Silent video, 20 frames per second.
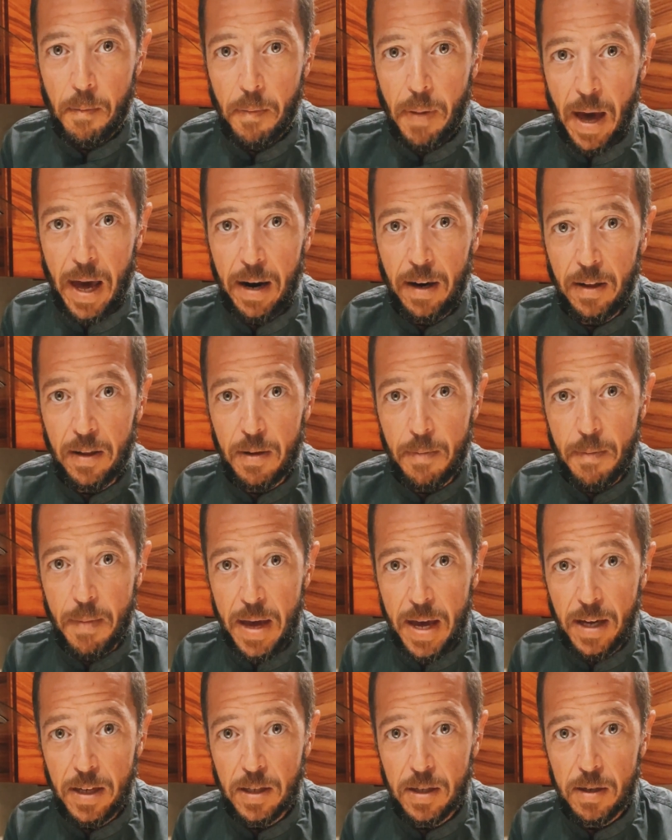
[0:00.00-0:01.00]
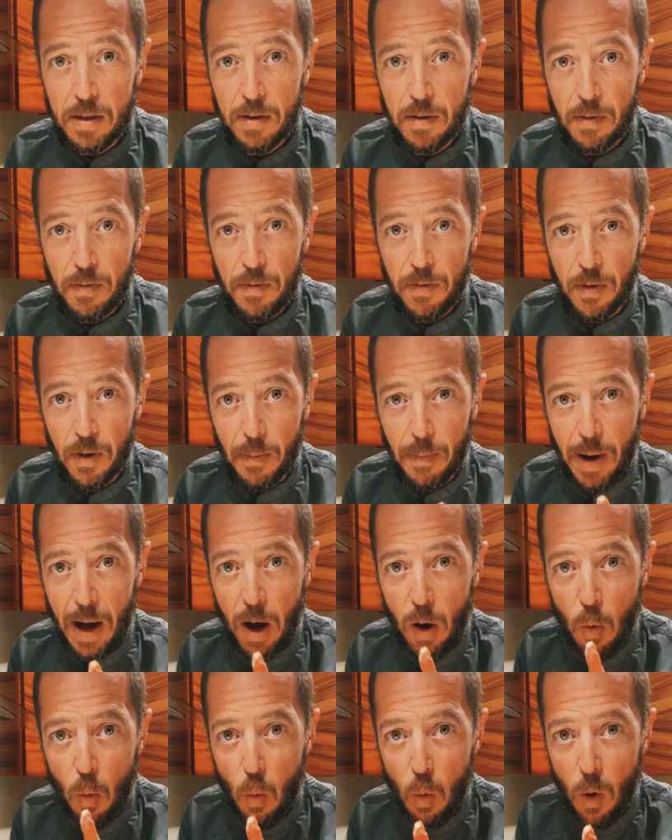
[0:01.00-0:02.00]
Paddle the mix for
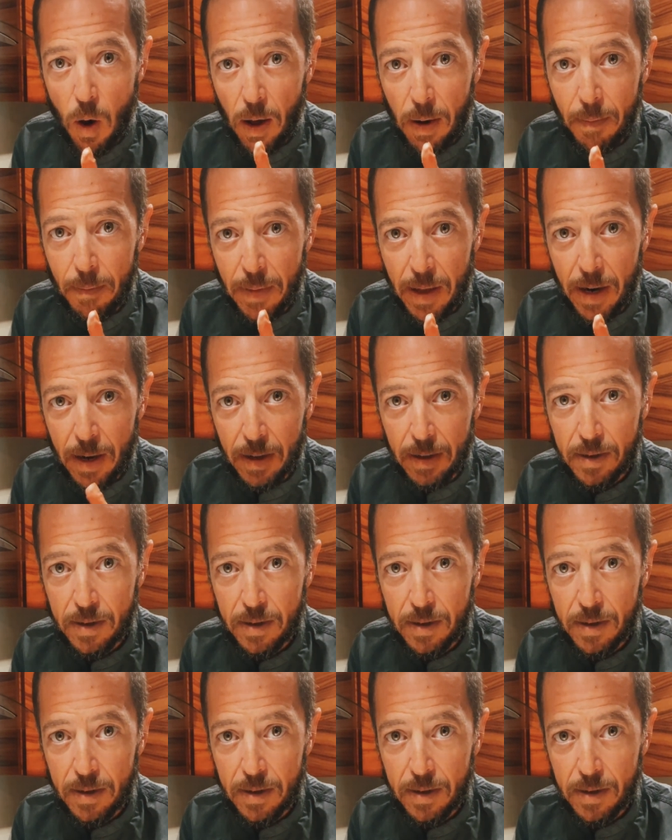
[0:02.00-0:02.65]
about 1 minute.